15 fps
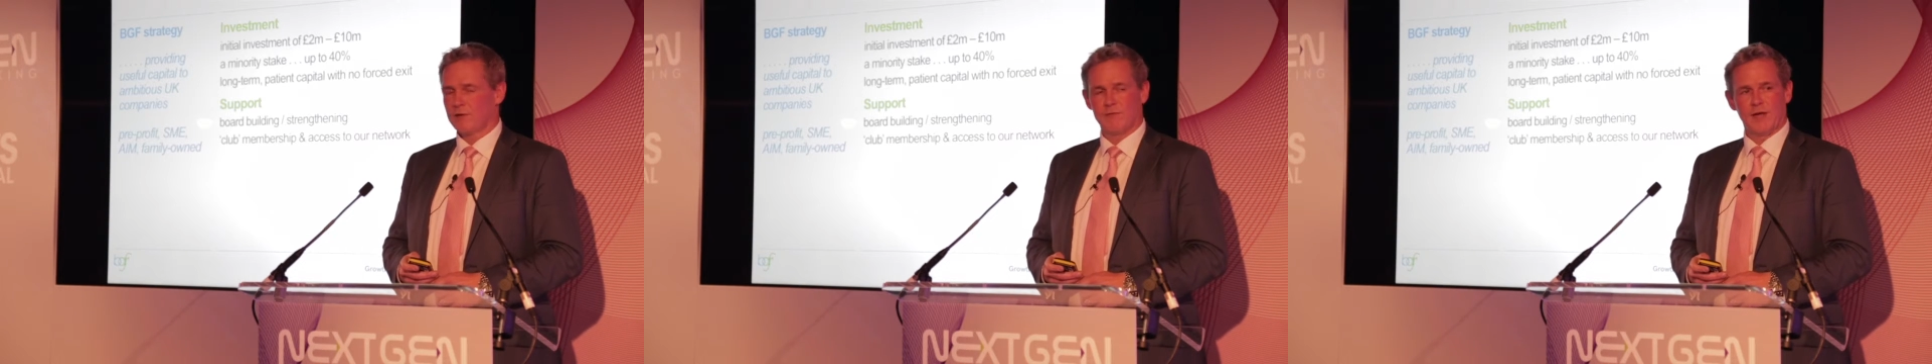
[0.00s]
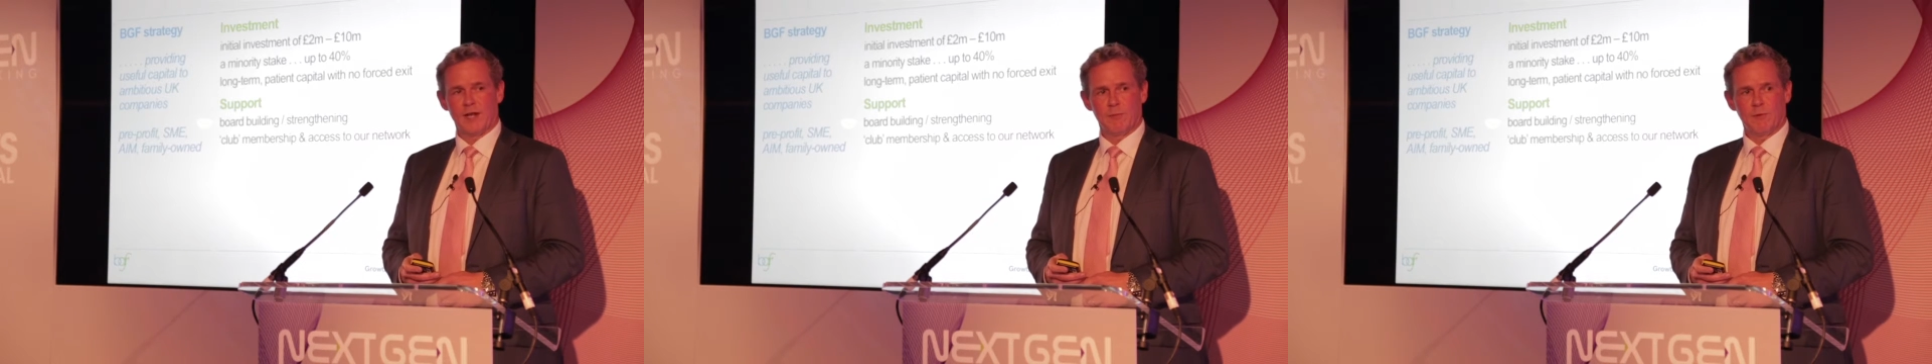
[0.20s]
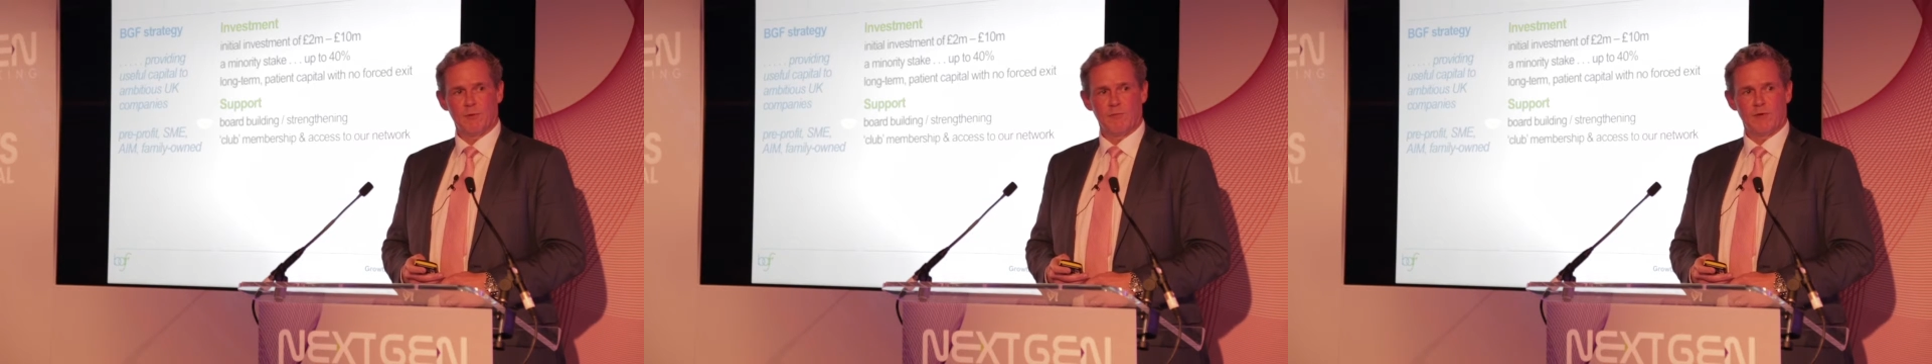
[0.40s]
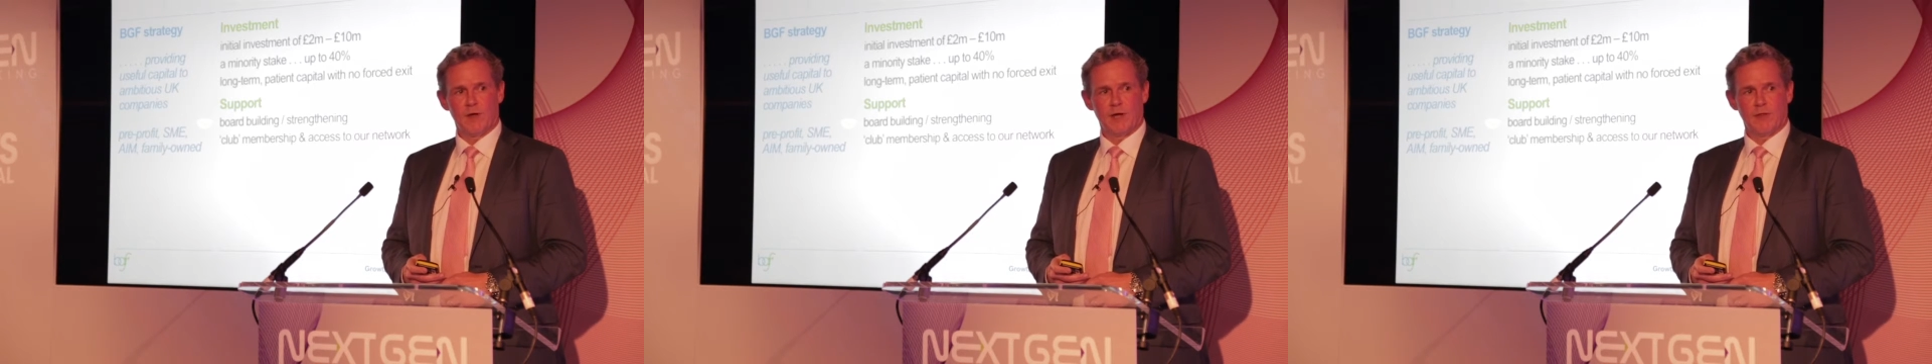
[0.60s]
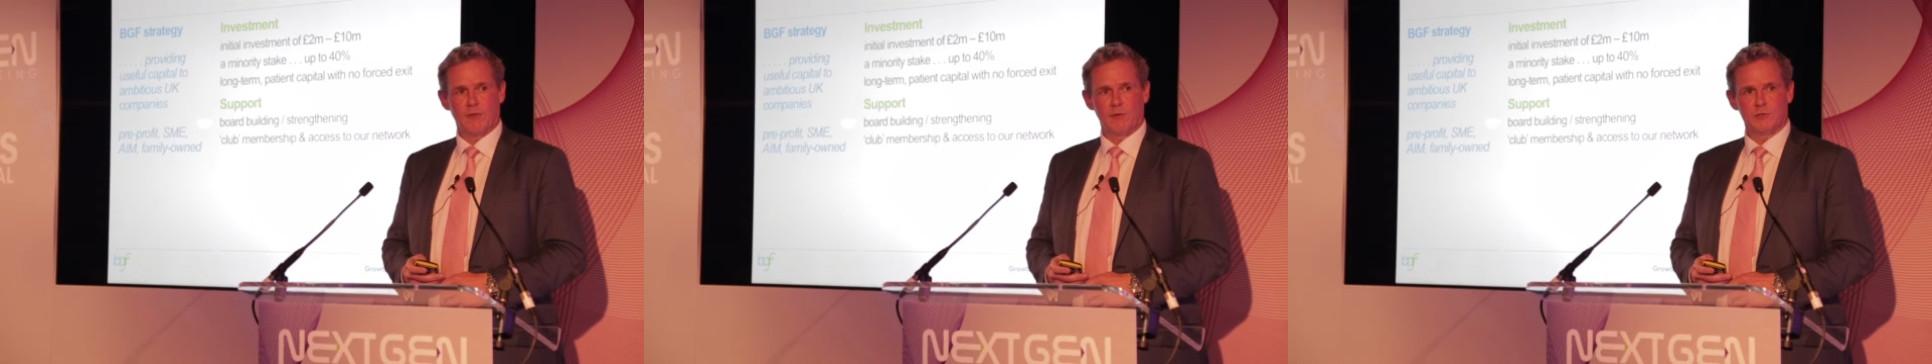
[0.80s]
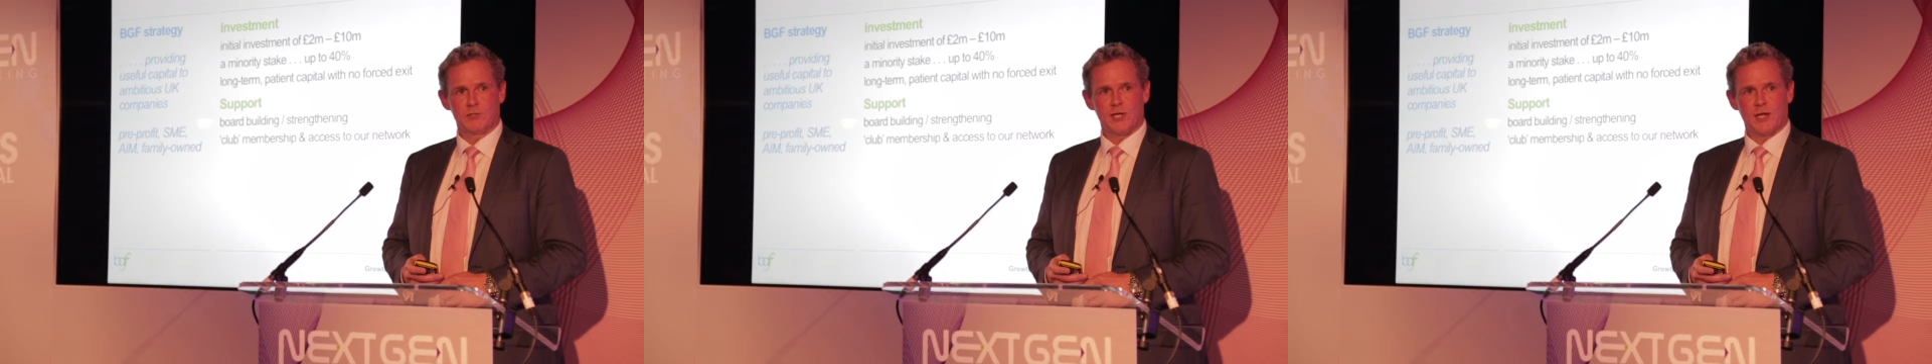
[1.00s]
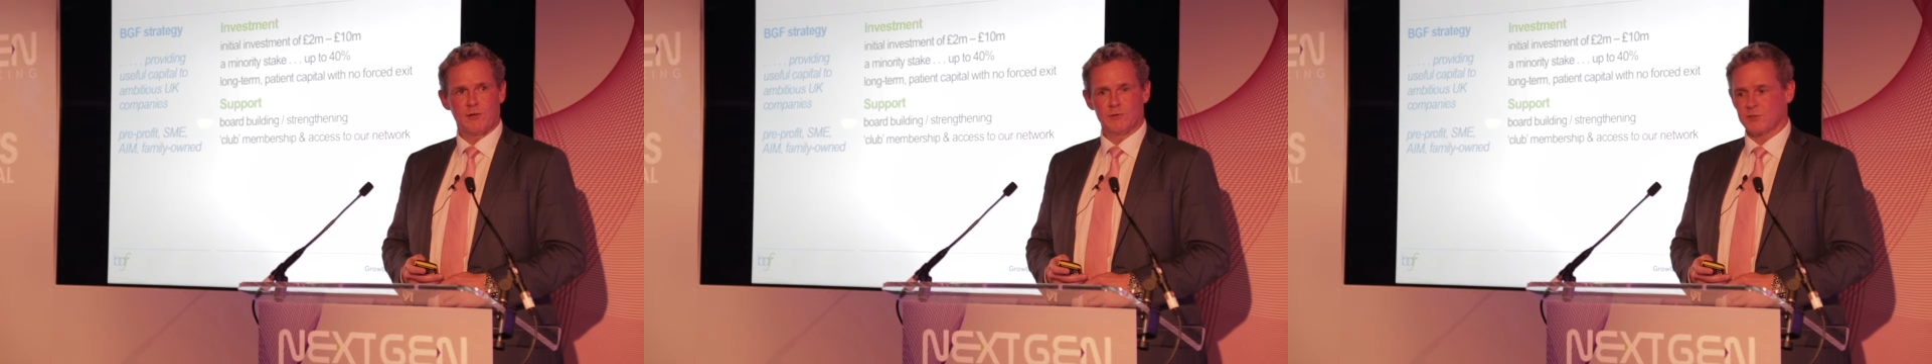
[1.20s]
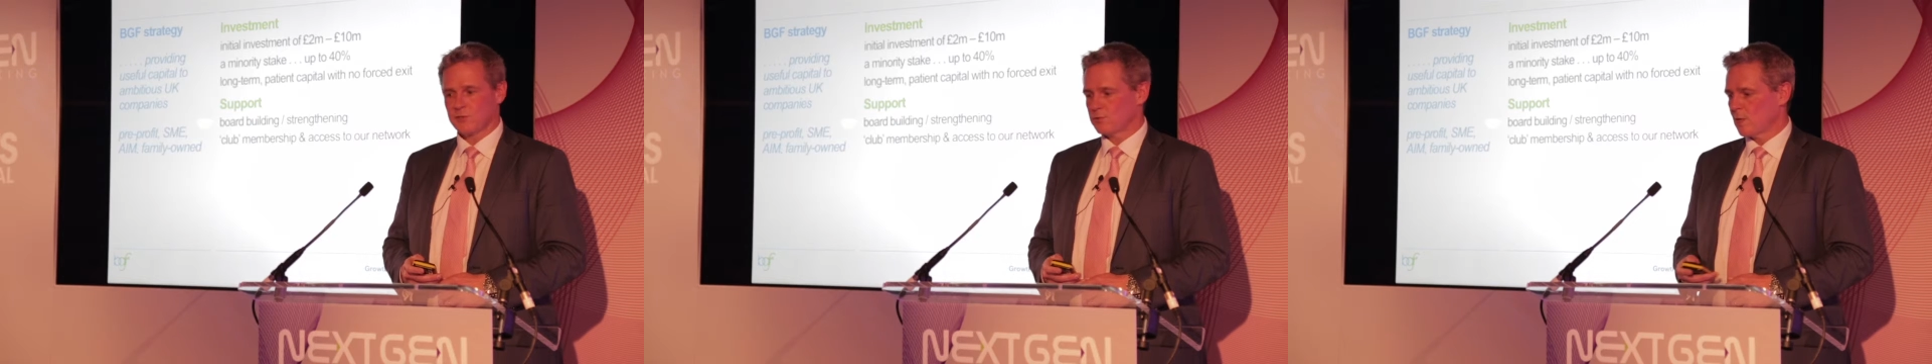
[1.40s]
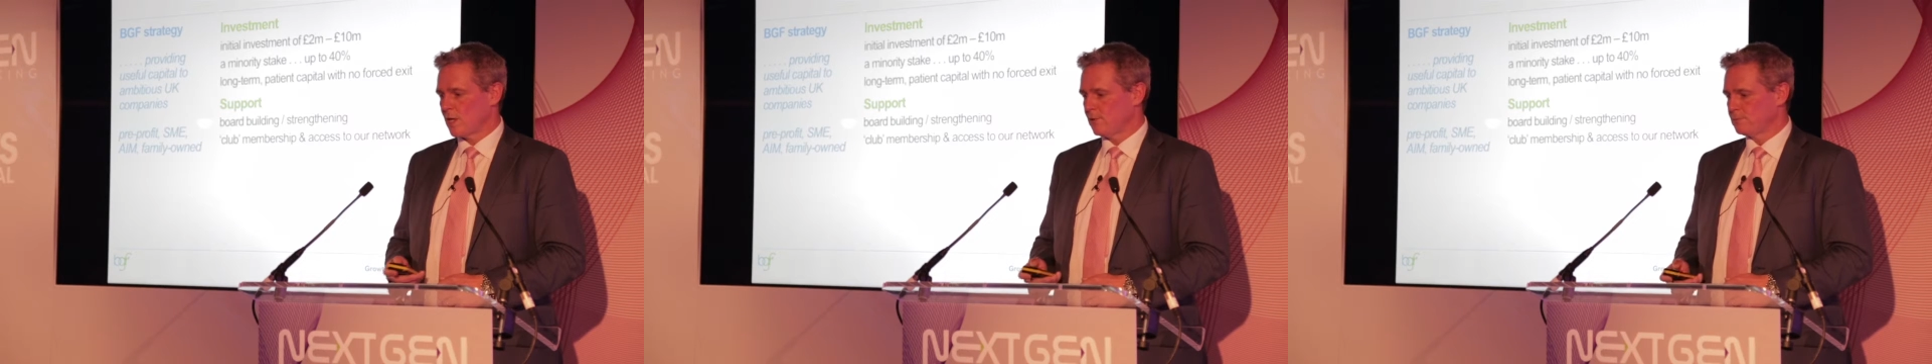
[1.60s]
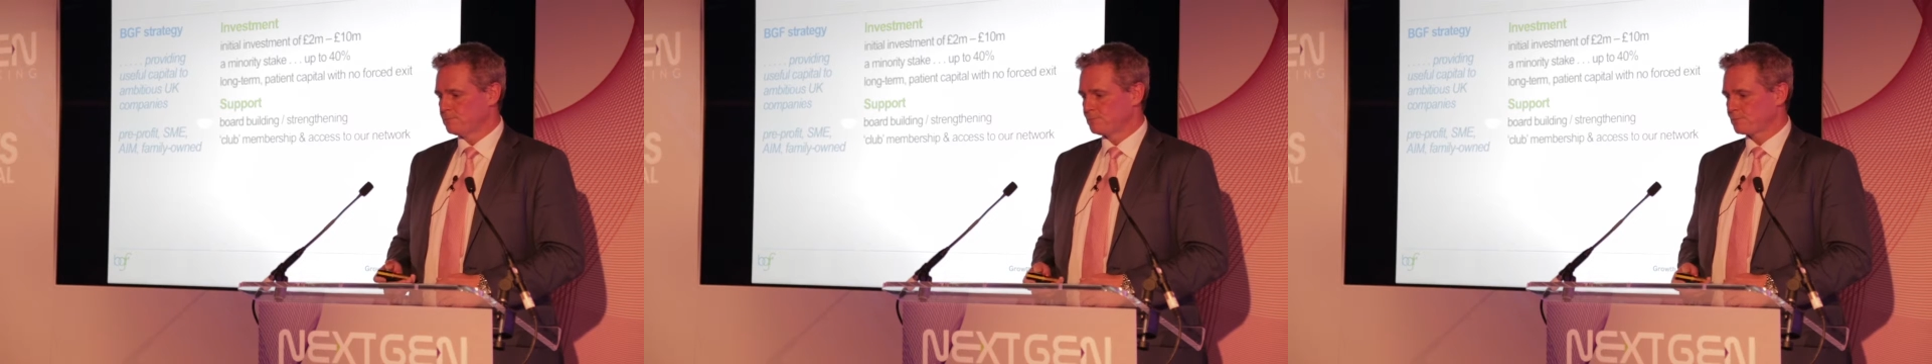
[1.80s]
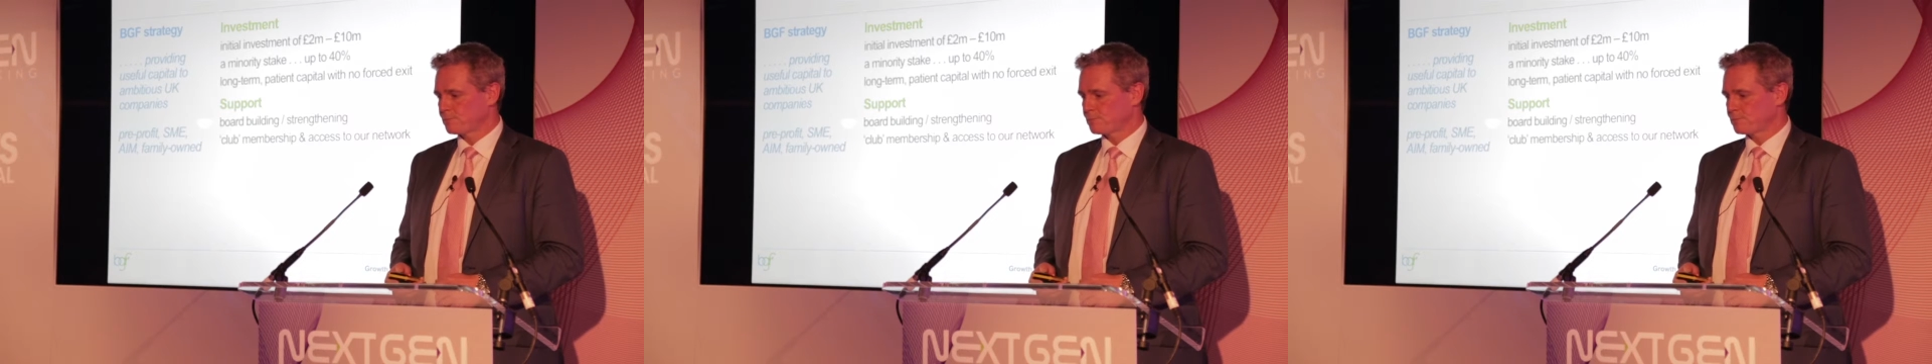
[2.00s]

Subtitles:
available via those channels as well.